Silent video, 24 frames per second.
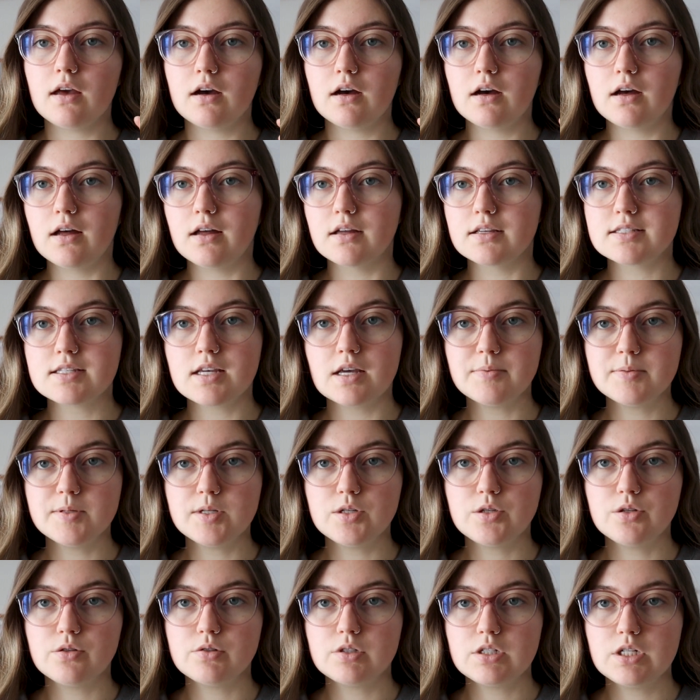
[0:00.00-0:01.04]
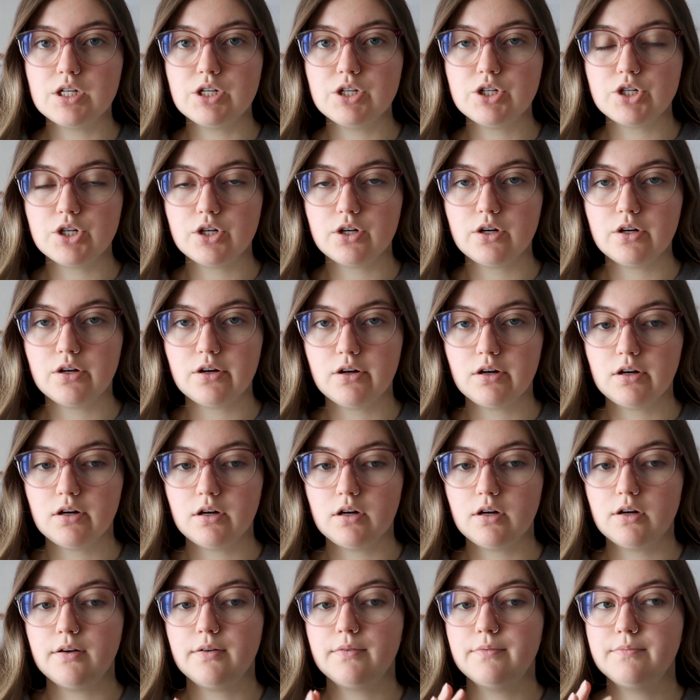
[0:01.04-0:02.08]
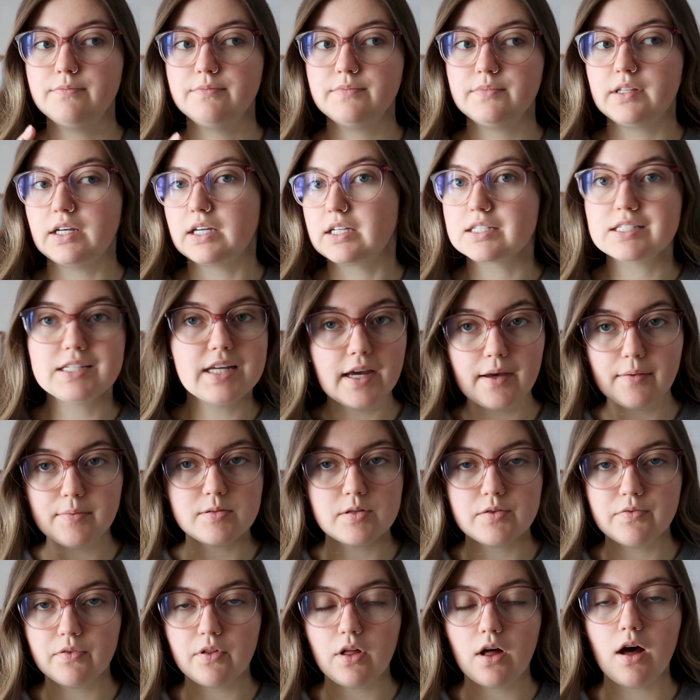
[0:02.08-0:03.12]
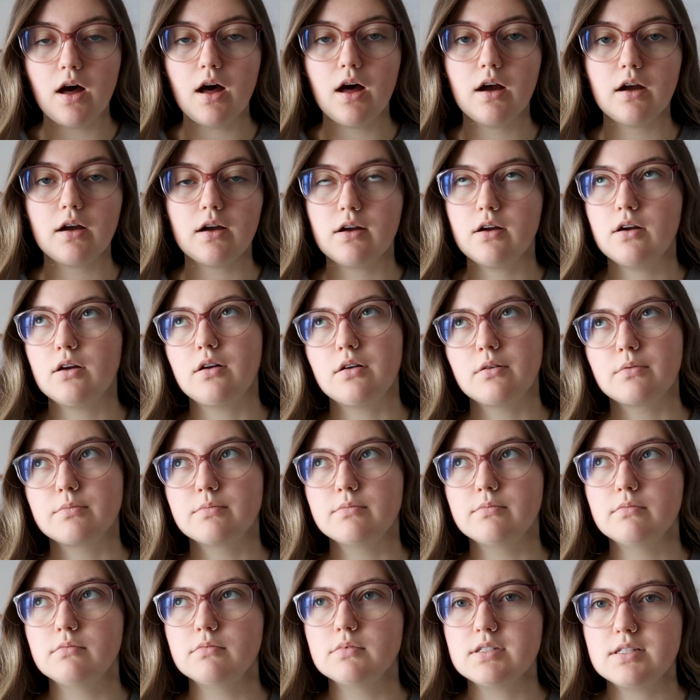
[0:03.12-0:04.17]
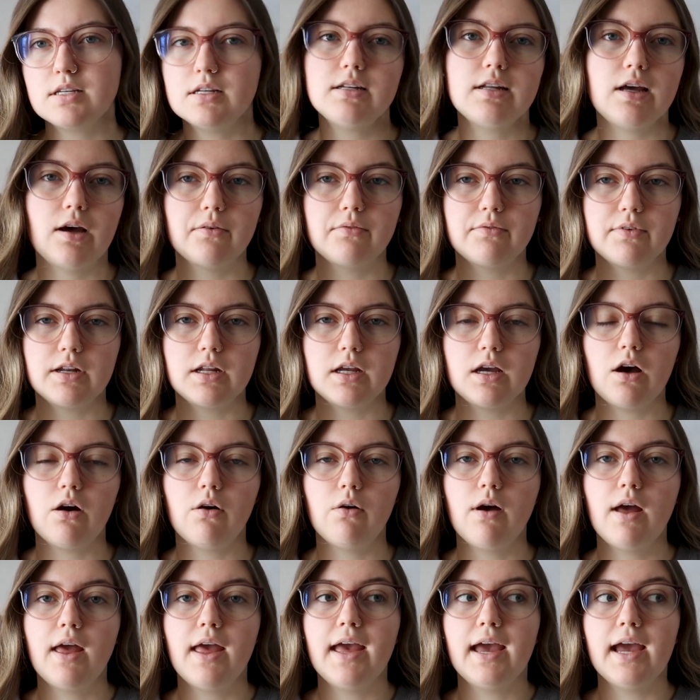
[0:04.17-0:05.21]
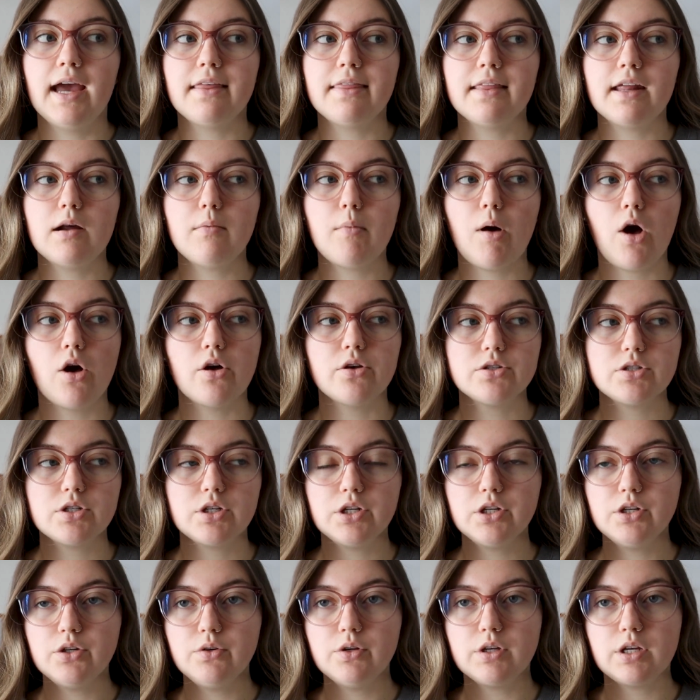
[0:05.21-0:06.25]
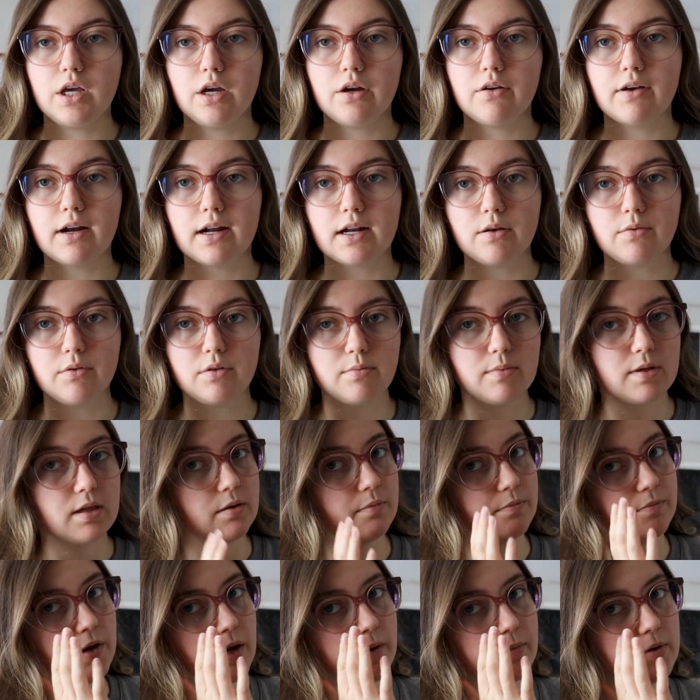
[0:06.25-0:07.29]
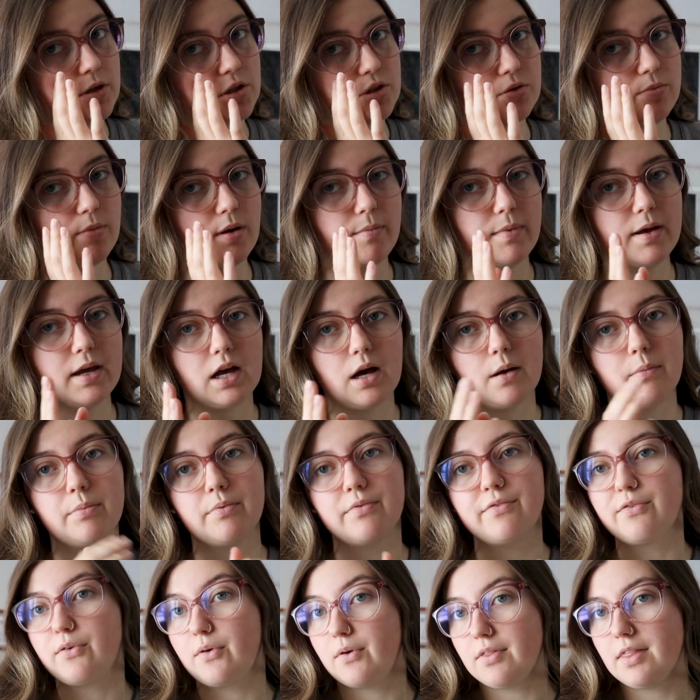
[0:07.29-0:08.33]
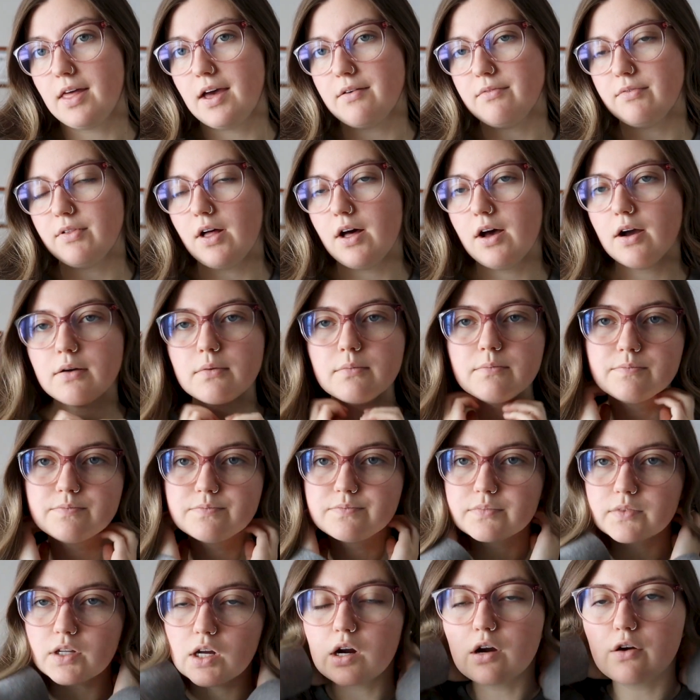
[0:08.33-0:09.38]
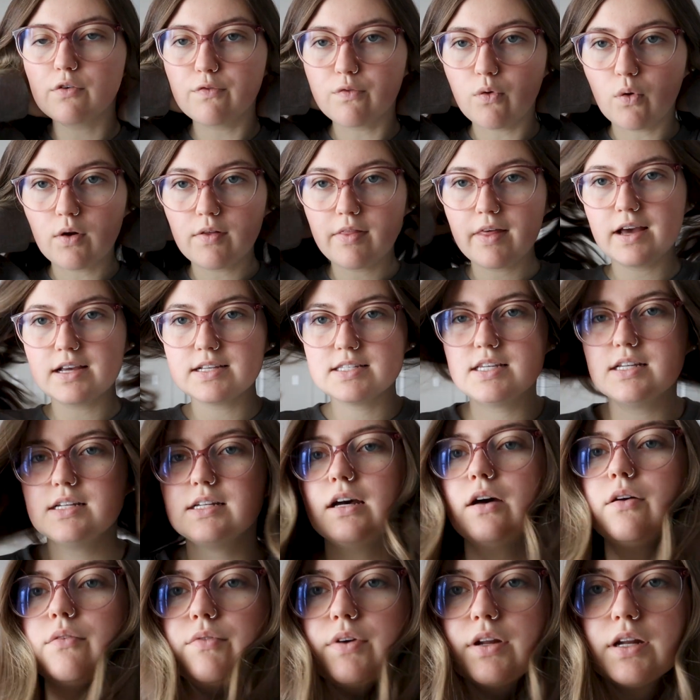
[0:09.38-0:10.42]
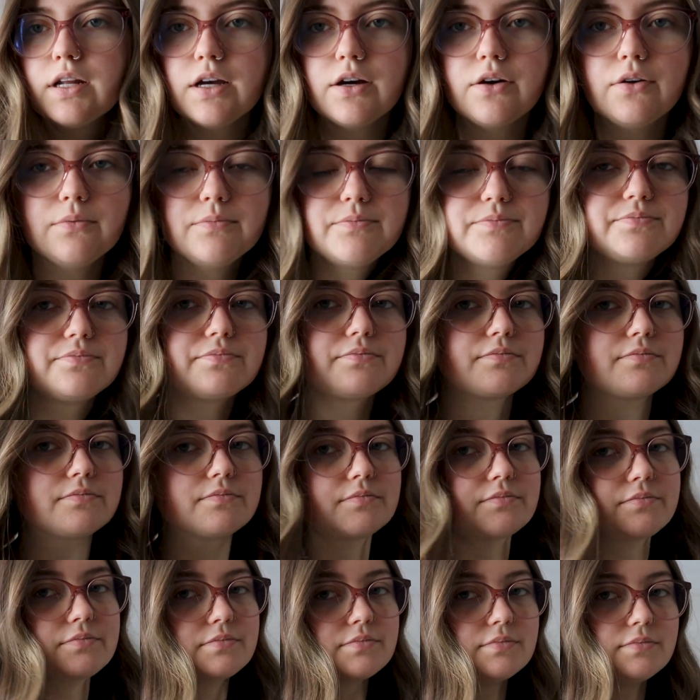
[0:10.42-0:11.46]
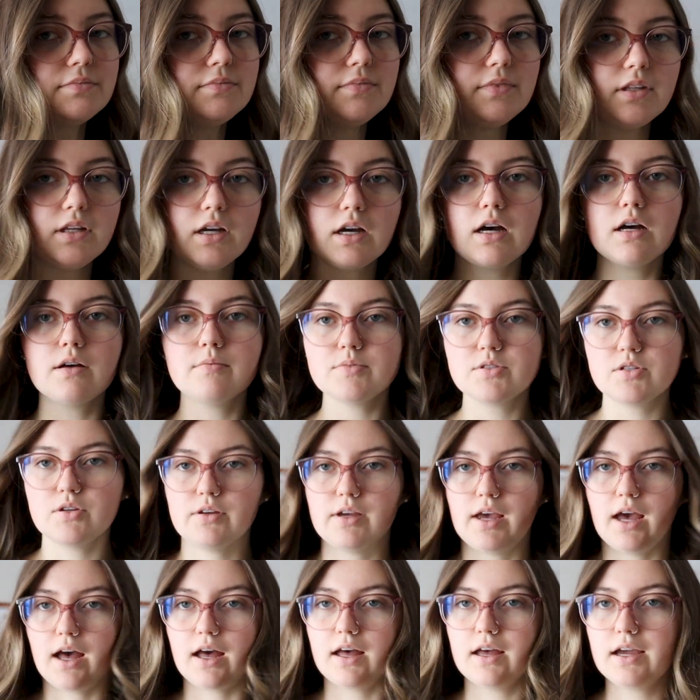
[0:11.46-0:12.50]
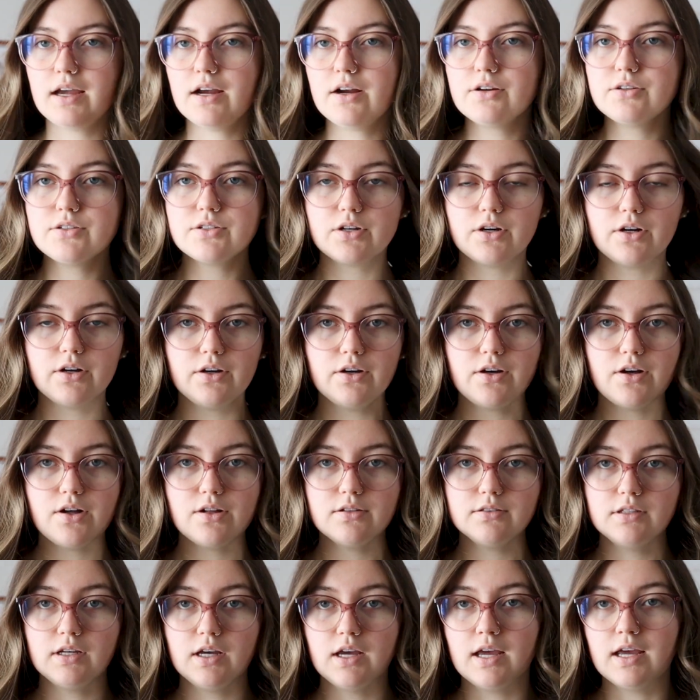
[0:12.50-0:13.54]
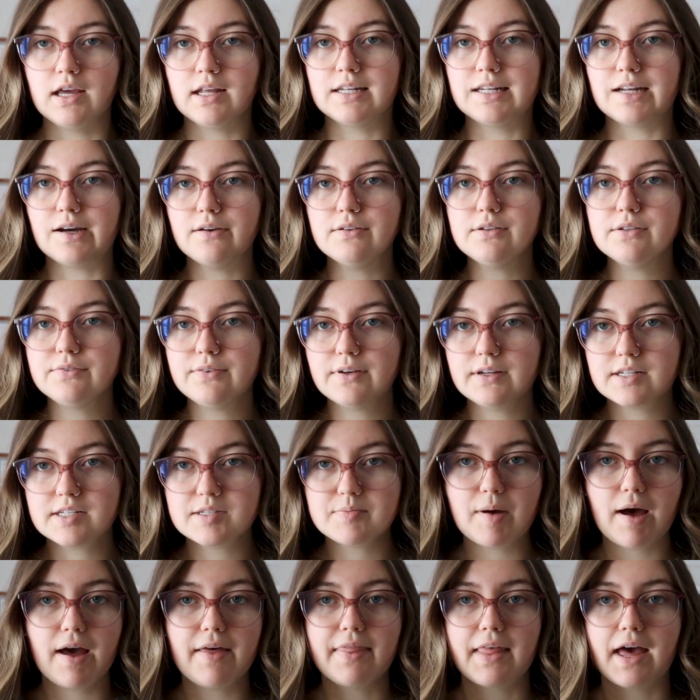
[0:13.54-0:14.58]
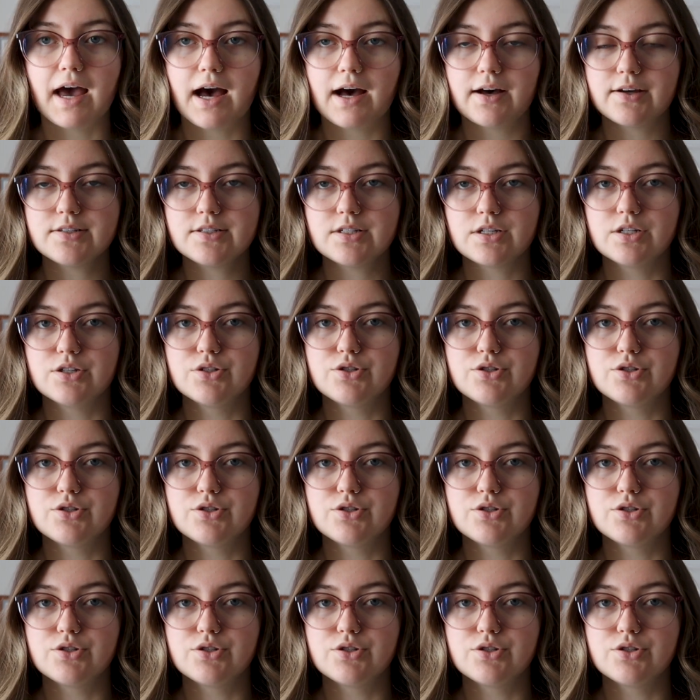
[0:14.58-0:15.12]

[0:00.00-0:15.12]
a substitute teacher, like tips vlog, or sit down video. And then I'm also gonna do a get ready with me. I'm gonna do my makeup for that vlog, or for that sit down video. Um, so yeah, hair is curled. Now I have to find a spot in the house